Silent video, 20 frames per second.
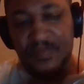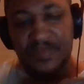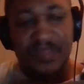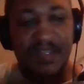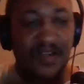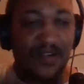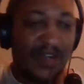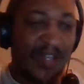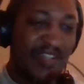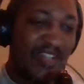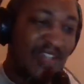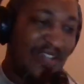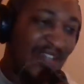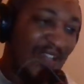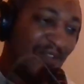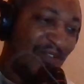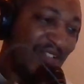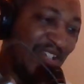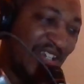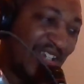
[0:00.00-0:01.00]
All right, so they
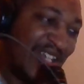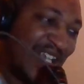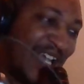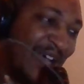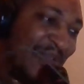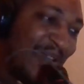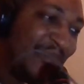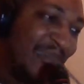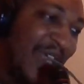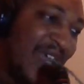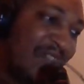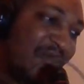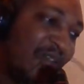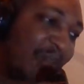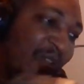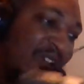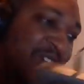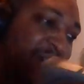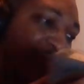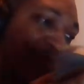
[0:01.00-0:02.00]
were just coming back from a
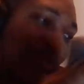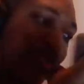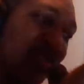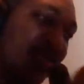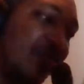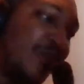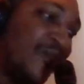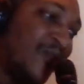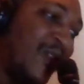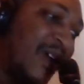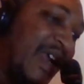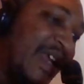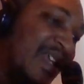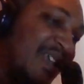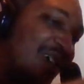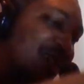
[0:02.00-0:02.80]
commercial break,